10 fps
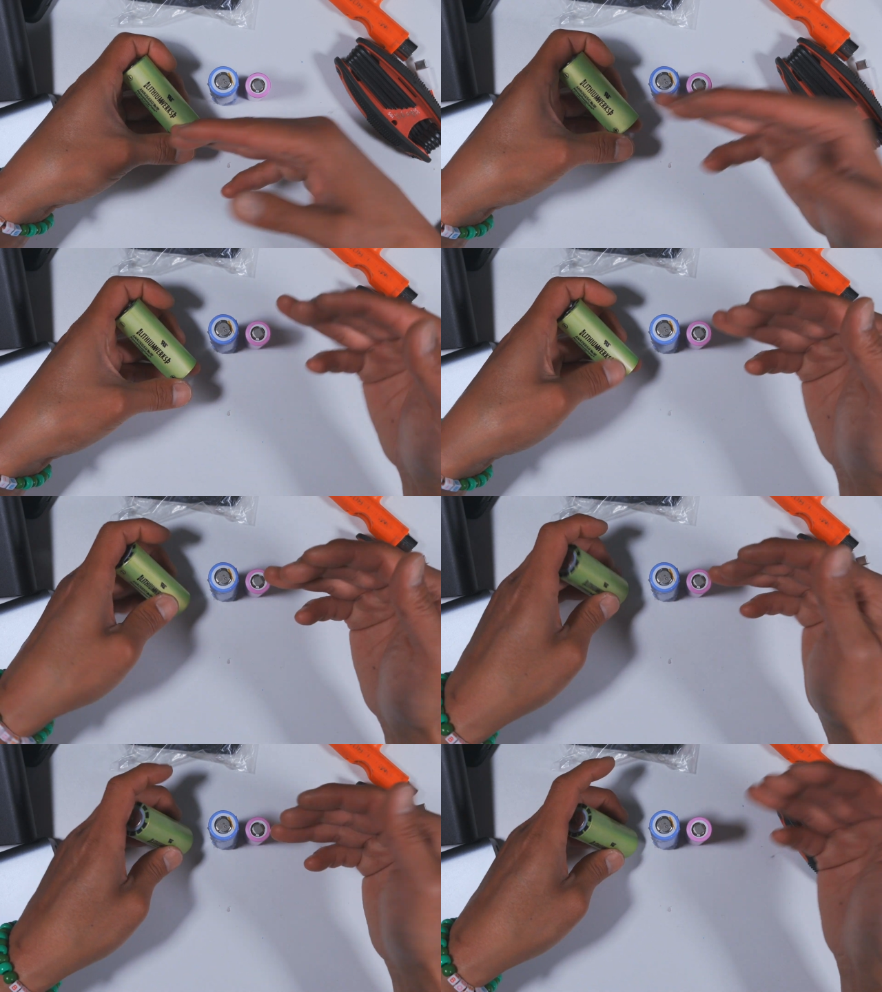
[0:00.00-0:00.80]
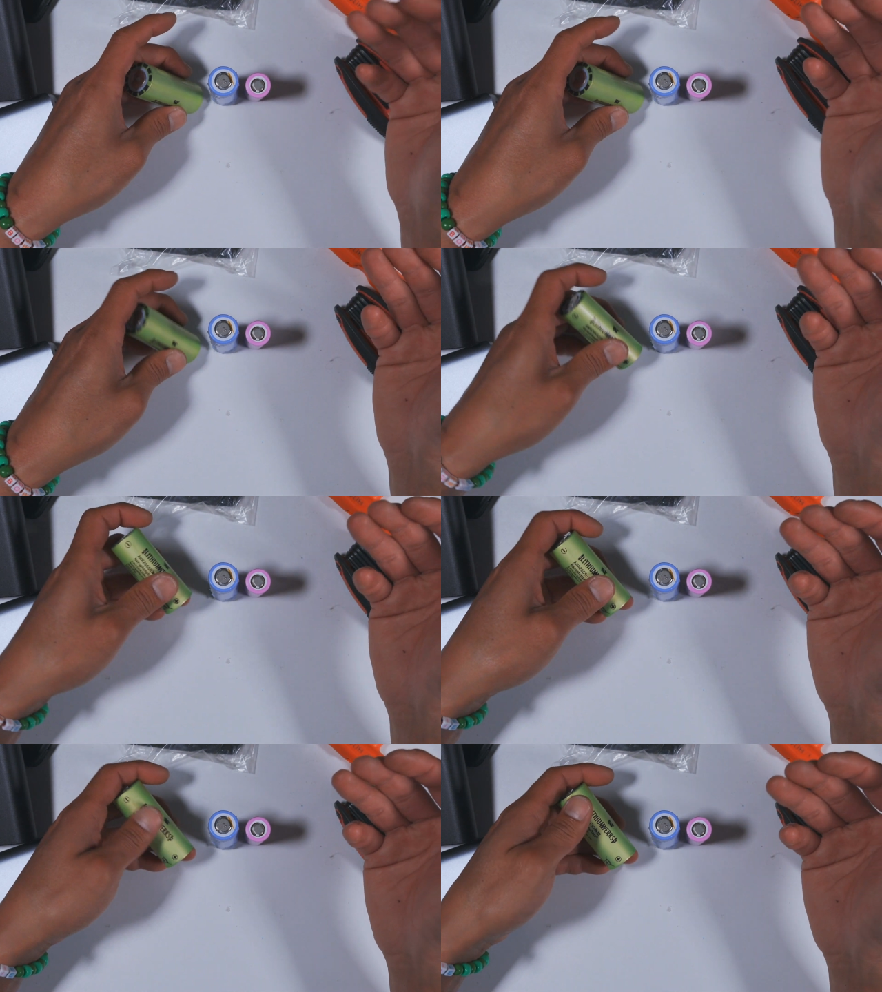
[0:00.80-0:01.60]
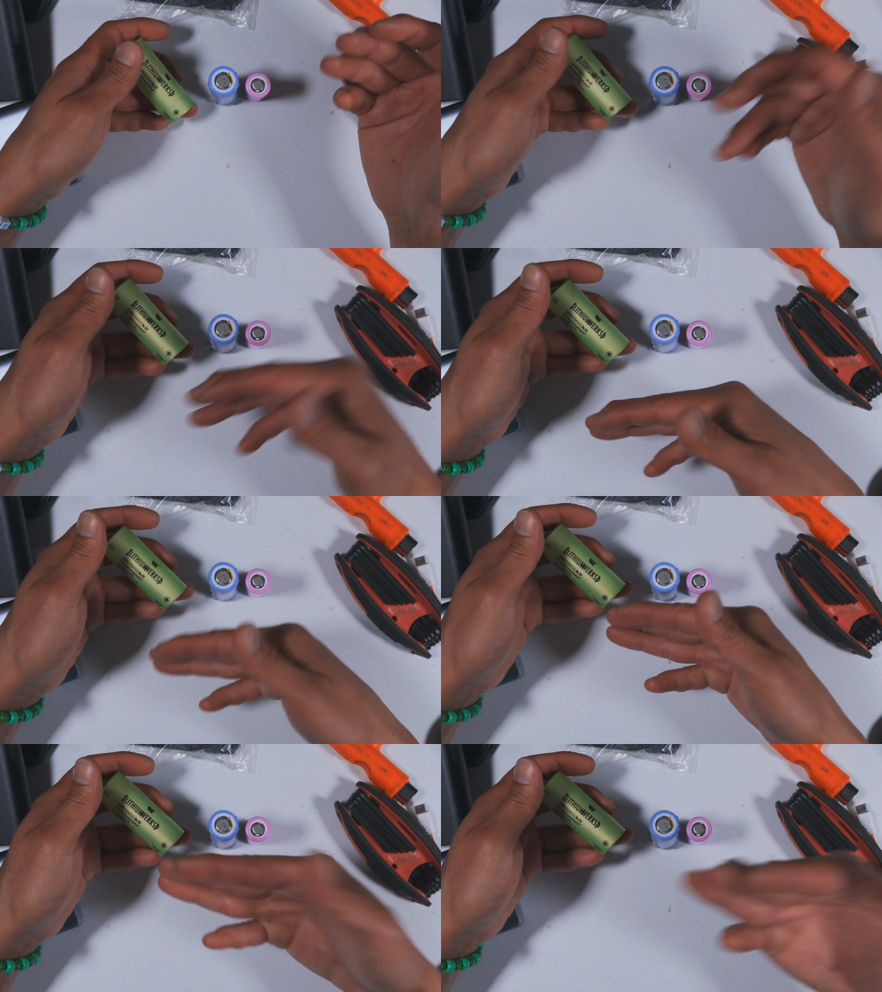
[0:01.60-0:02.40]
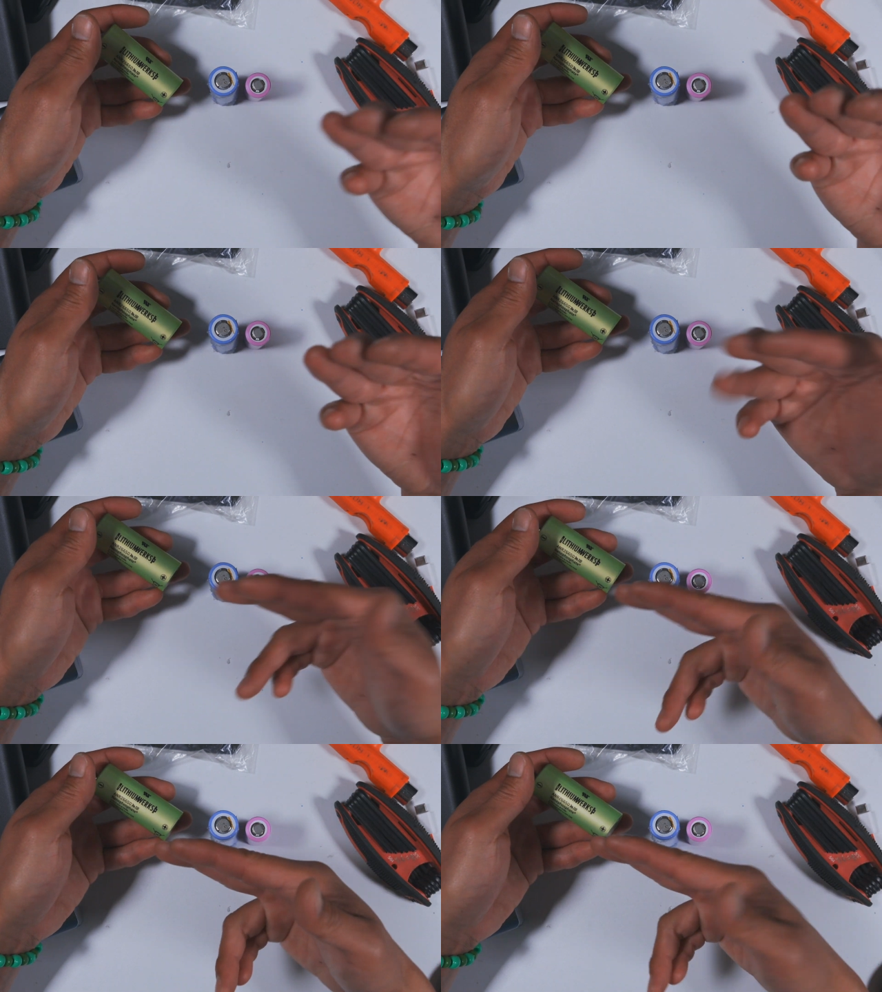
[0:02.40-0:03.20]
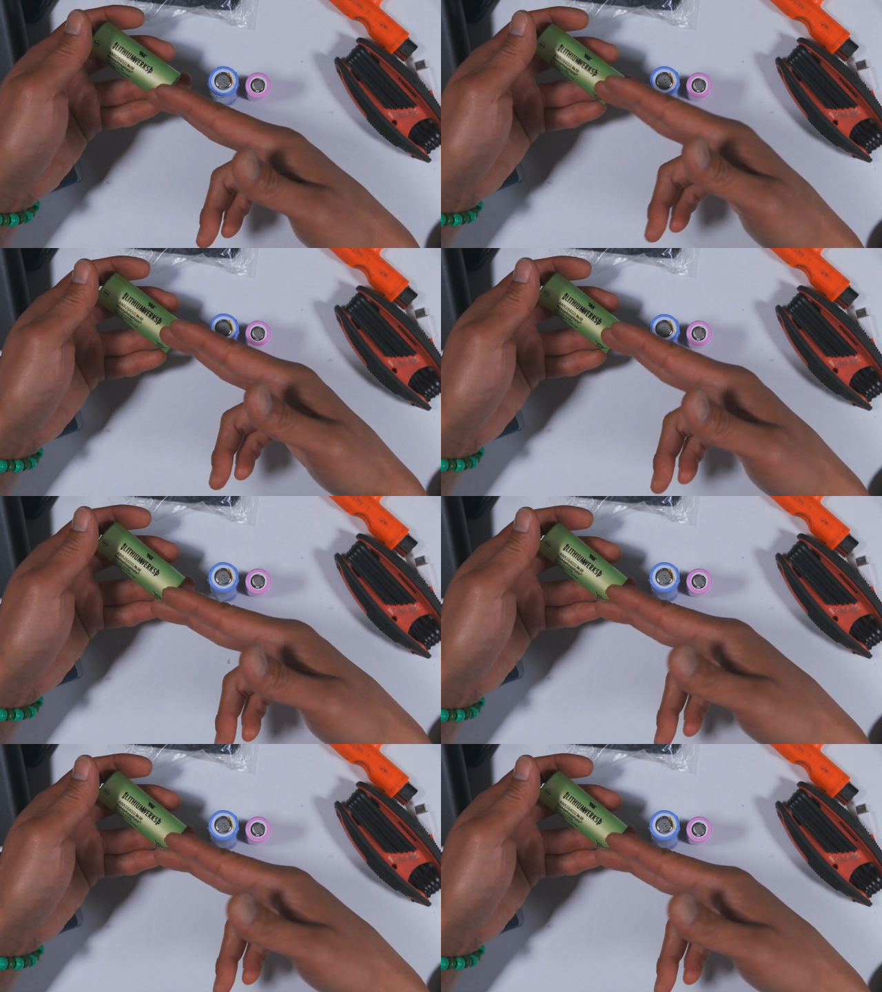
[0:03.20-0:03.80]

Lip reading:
[unreadable: no face in view]